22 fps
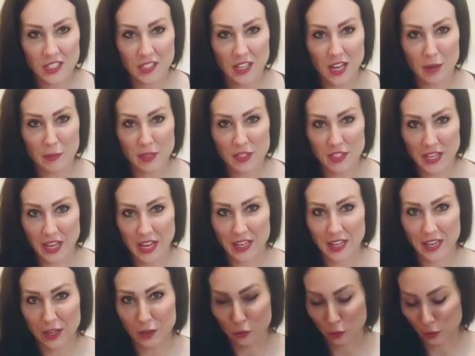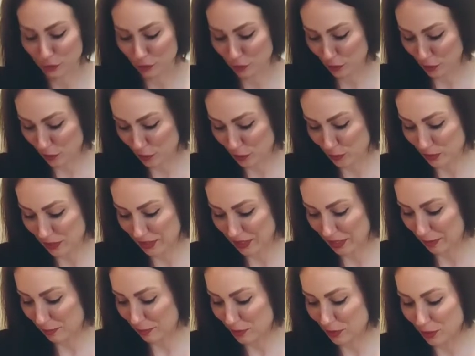I'm a tad unorthodox when it
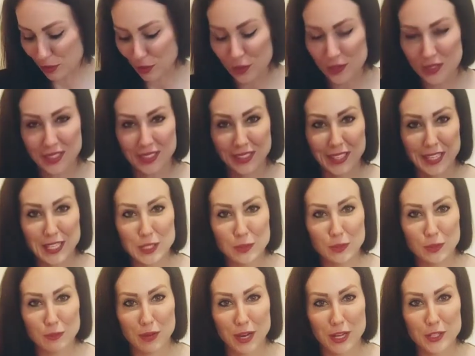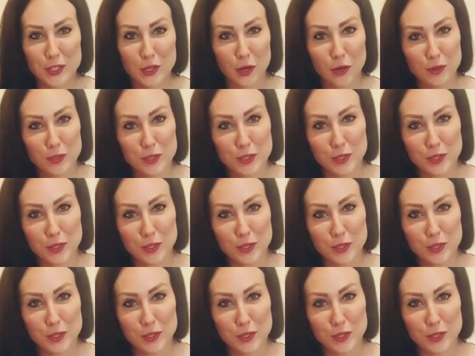comes to using leads with my dog,